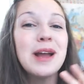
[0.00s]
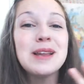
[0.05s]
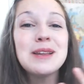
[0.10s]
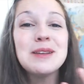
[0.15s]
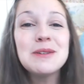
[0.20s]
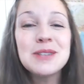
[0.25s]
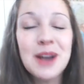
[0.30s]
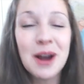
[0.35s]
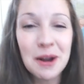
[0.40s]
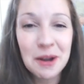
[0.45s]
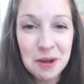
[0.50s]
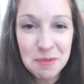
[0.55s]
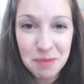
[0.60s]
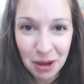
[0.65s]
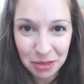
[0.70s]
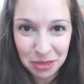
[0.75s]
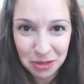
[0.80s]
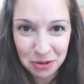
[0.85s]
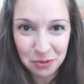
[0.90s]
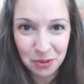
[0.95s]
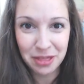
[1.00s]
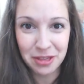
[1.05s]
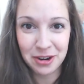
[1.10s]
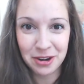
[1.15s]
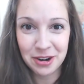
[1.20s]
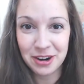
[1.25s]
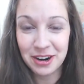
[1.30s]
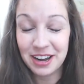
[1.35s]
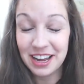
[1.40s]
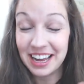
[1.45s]
you talk about the
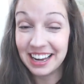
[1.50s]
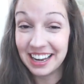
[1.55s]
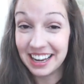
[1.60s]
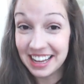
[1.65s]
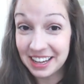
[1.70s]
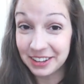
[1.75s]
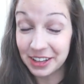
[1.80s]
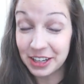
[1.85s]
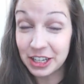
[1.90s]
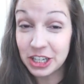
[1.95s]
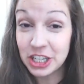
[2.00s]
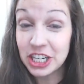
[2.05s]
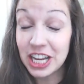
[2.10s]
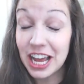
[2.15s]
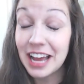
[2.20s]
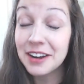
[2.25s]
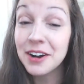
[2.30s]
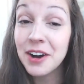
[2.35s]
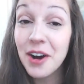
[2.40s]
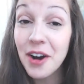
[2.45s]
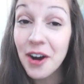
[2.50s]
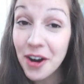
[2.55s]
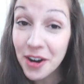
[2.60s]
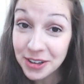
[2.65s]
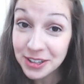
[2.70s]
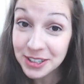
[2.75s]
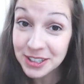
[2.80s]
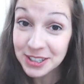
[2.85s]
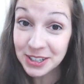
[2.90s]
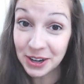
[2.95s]
weather in English. And
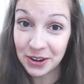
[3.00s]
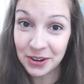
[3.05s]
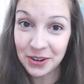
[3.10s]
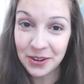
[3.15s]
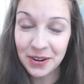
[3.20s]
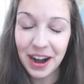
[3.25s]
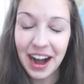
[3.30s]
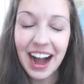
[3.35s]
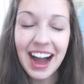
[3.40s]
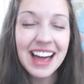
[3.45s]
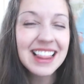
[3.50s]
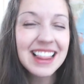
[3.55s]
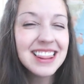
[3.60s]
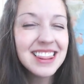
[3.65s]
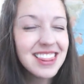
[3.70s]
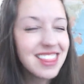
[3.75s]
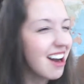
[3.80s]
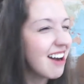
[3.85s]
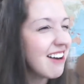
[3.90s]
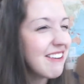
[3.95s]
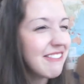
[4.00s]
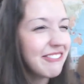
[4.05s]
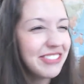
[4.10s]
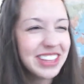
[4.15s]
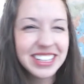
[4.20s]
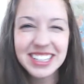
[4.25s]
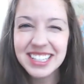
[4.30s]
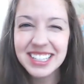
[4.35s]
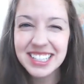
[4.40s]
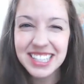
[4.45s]
also, I love
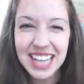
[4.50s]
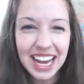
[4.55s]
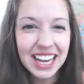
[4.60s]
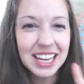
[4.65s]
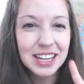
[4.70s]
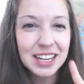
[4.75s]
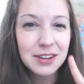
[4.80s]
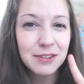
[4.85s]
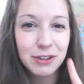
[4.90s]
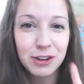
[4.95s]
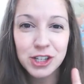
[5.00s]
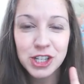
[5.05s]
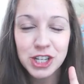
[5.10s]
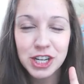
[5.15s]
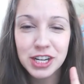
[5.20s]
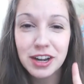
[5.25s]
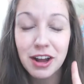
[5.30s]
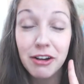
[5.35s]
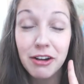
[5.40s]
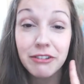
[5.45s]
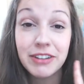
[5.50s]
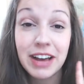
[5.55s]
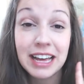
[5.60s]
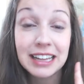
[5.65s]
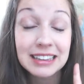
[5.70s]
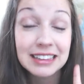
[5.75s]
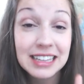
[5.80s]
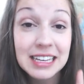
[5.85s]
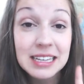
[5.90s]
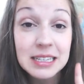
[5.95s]
this second version of
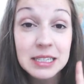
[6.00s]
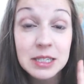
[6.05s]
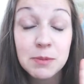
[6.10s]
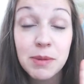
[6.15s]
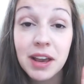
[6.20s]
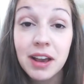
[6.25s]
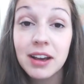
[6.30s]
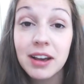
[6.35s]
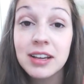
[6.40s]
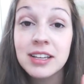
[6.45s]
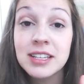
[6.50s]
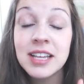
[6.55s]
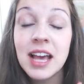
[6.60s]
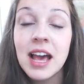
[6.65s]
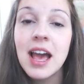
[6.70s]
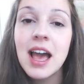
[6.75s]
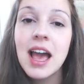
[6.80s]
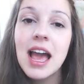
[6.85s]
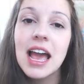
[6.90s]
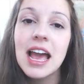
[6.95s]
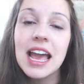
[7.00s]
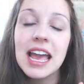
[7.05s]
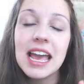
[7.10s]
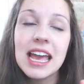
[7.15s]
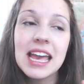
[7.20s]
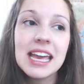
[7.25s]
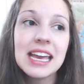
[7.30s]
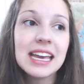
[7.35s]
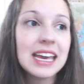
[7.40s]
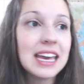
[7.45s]
at least because
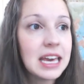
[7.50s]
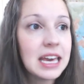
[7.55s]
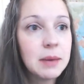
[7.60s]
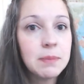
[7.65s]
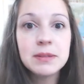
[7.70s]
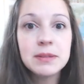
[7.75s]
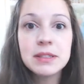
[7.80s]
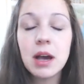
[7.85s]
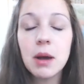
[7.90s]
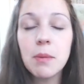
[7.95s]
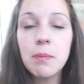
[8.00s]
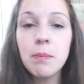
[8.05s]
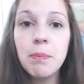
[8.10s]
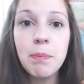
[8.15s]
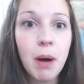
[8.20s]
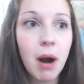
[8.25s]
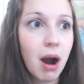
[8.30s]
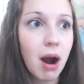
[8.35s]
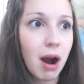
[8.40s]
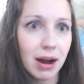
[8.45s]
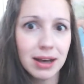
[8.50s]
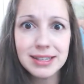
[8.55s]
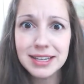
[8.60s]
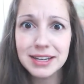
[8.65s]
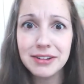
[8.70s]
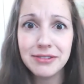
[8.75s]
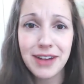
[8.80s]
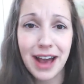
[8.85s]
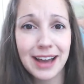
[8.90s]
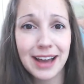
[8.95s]
it keeps a
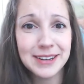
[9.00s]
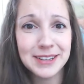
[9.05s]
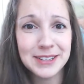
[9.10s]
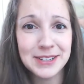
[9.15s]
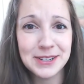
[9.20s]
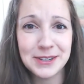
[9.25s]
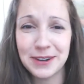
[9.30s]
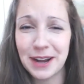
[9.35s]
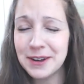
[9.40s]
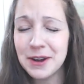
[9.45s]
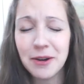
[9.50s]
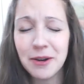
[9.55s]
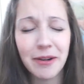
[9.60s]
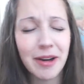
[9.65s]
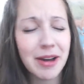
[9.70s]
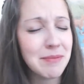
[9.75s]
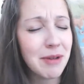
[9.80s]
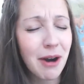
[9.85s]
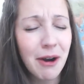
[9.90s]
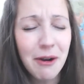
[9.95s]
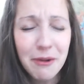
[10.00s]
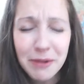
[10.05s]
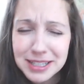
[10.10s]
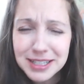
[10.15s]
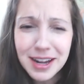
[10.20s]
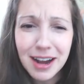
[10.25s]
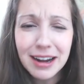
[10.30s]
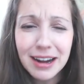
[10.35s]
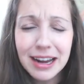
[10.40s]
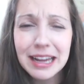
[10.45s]
positive attitude. I know I'm always
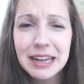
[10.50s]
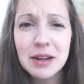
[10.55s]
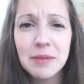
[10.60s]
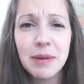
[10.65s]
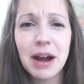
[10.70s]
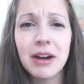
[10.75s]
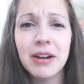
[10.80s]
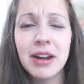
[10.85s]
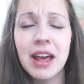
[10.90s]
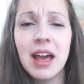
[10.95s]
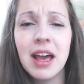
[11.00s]
talking about